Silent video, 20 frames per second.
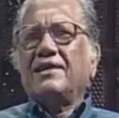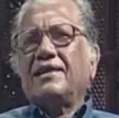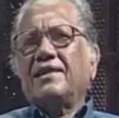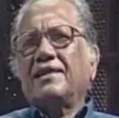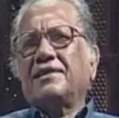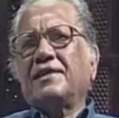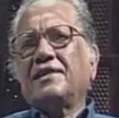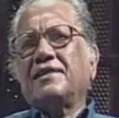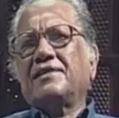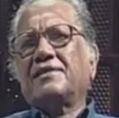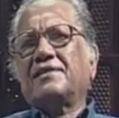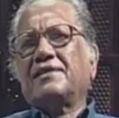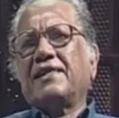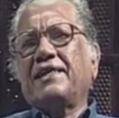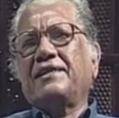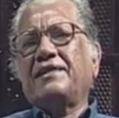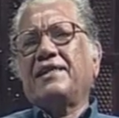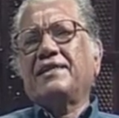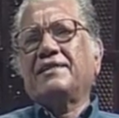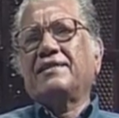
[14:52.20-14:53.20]
it is
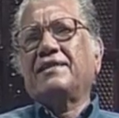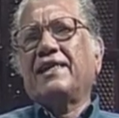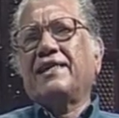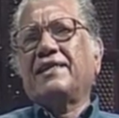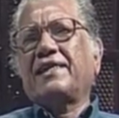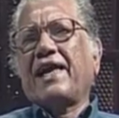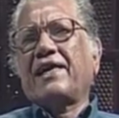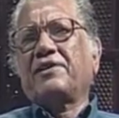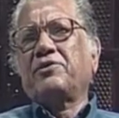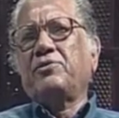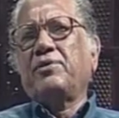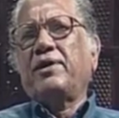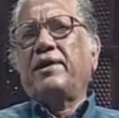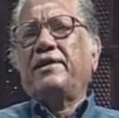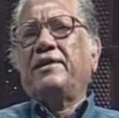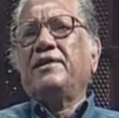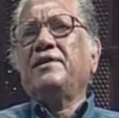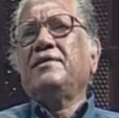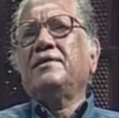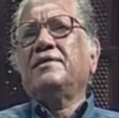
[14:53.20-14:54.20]
stated that
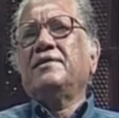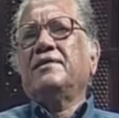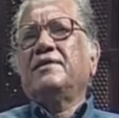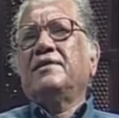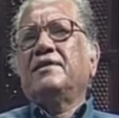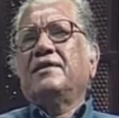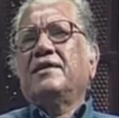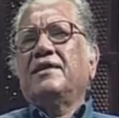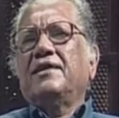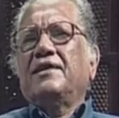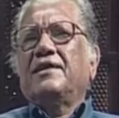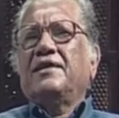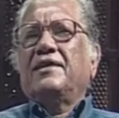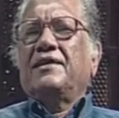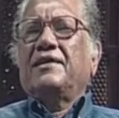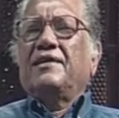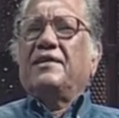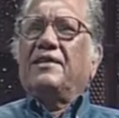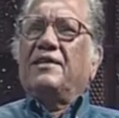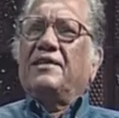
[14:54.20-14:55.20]
actually
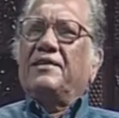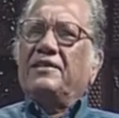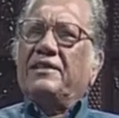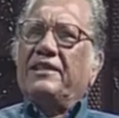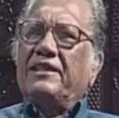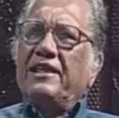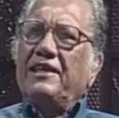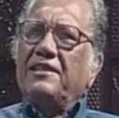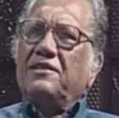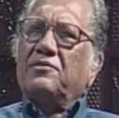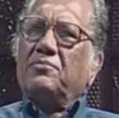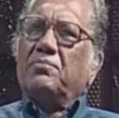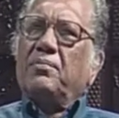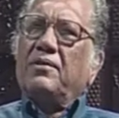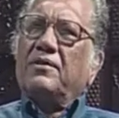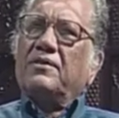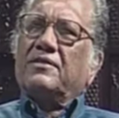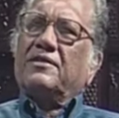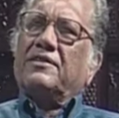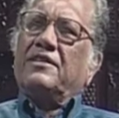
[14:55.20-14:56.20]
this
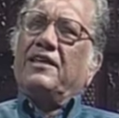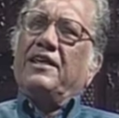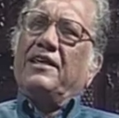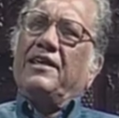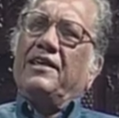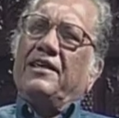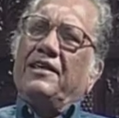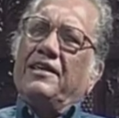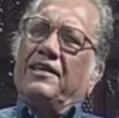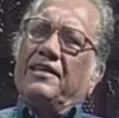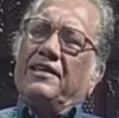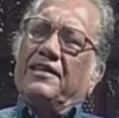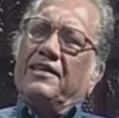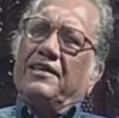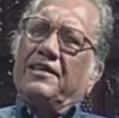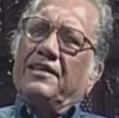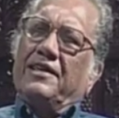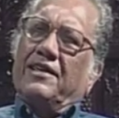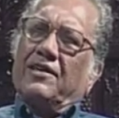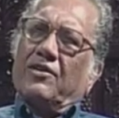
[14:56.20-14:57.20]
was the
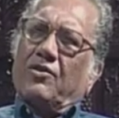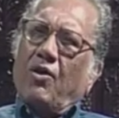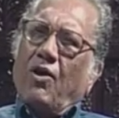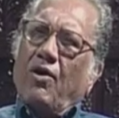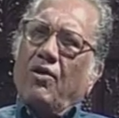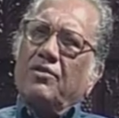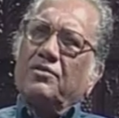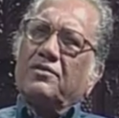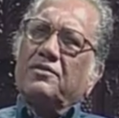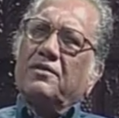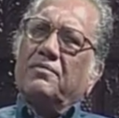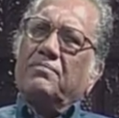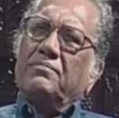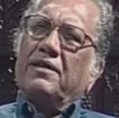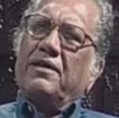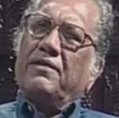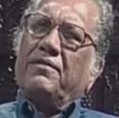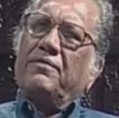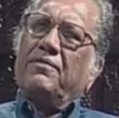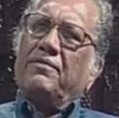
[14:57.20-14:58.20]
cause of
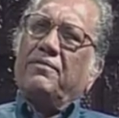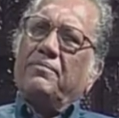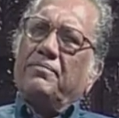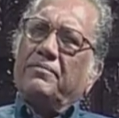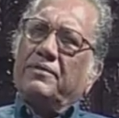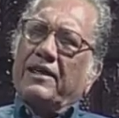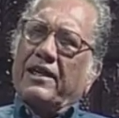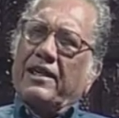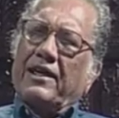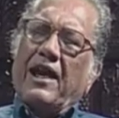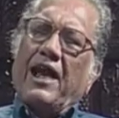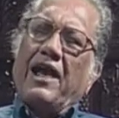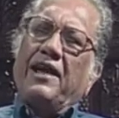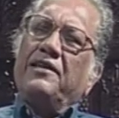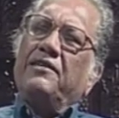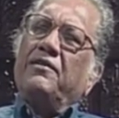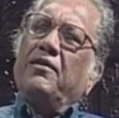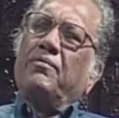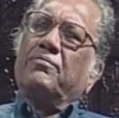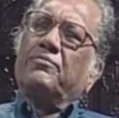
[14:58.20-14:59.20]
the
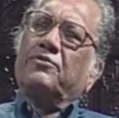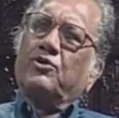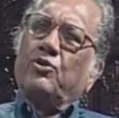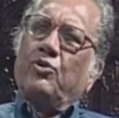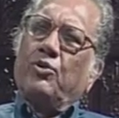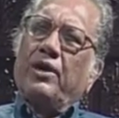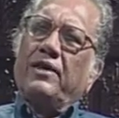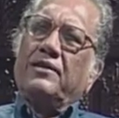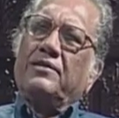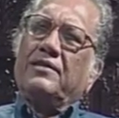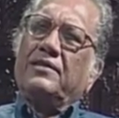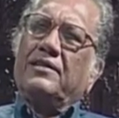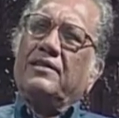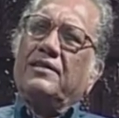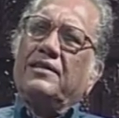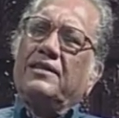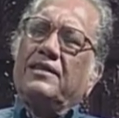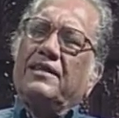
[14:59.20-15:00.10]
decline of Surat